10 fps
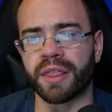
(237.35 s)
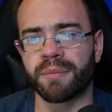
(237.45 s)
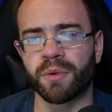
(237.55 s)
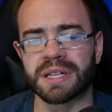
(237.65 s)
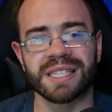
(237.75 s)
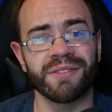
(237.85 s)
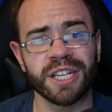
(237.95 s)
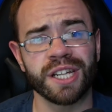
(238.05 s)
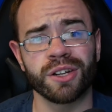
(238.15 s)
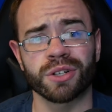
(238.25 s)
That'd be,
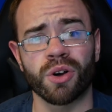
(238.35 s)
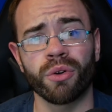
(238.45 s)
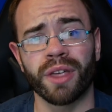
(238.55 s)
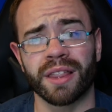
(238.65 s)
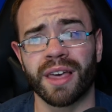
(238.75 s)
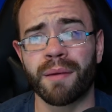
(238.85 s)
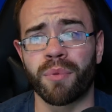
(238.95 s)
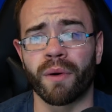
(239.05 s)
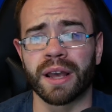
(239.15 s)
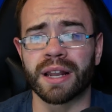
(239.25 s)
17 years old at that
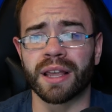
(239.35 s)
point.